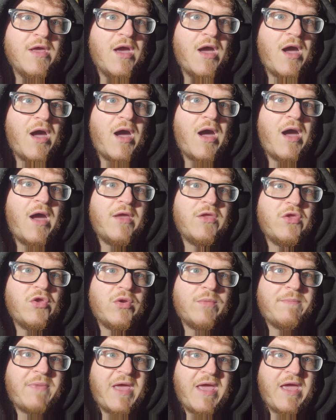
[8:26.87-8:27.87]
Uh, you
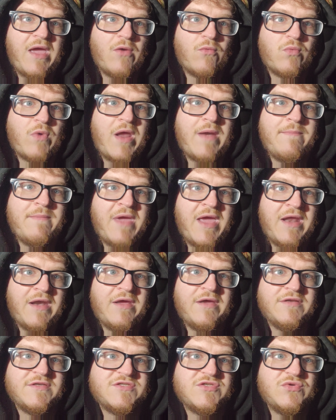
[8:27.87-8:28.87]
could pay a red
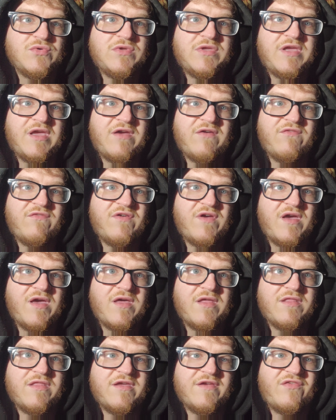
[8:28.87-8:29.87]
mana to give
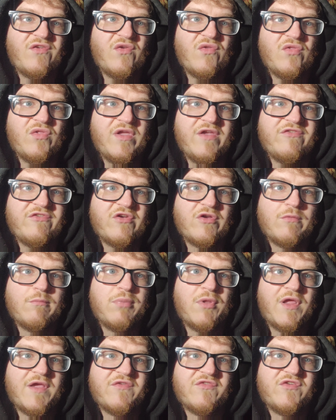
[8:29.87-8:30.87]
this
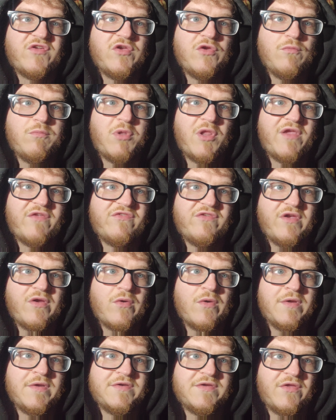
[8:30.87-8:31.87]
lizard plus two, plus
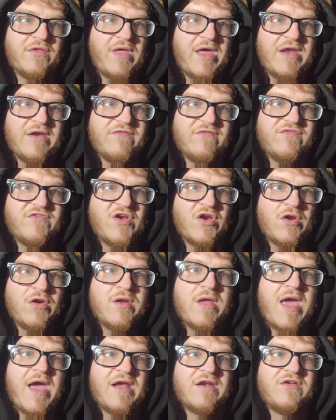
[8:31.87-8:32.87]
zero until end of turn.
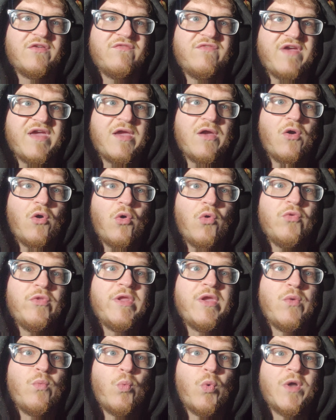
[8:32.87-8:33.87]
Activate
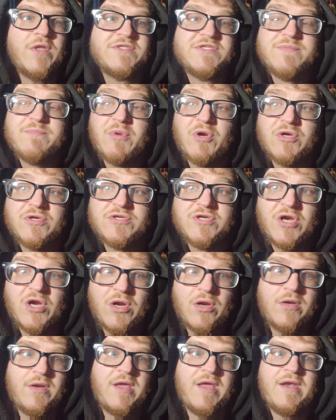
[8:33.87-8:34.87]
only once per
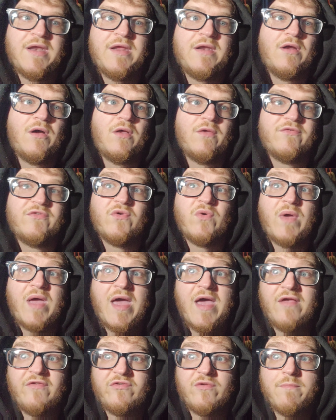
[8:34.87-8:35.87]
turn, and it also
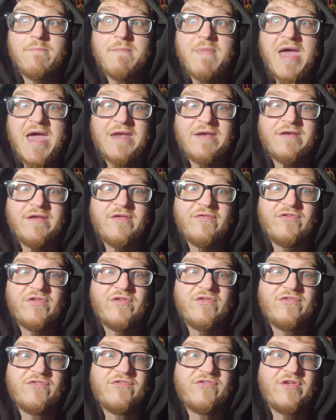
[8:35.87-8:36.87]
has Madness
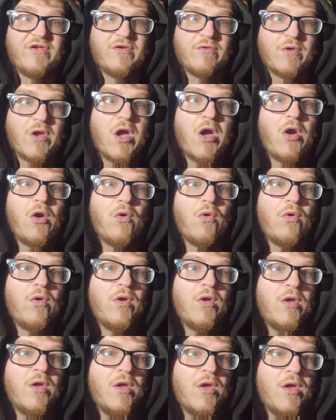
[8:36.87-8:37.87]
zero.
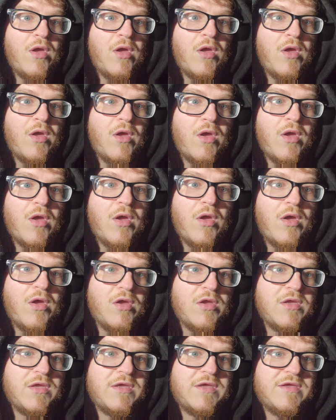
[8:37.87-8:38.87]

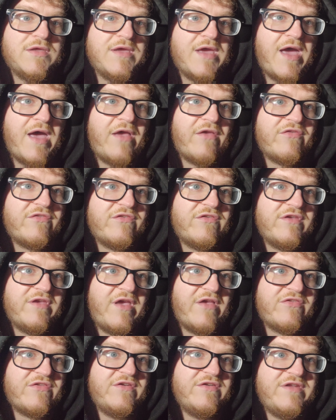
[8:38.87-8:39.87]
Yes,
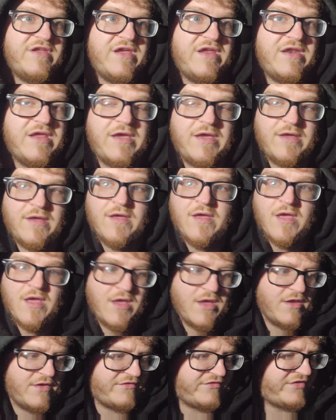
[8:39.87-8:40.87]
yes indeedy.
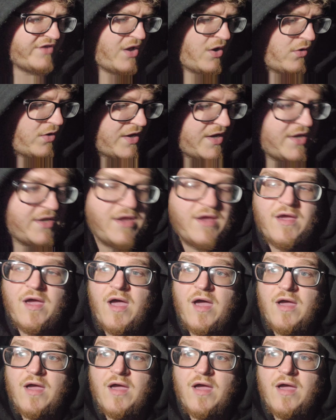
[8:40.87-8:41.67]
So, uh,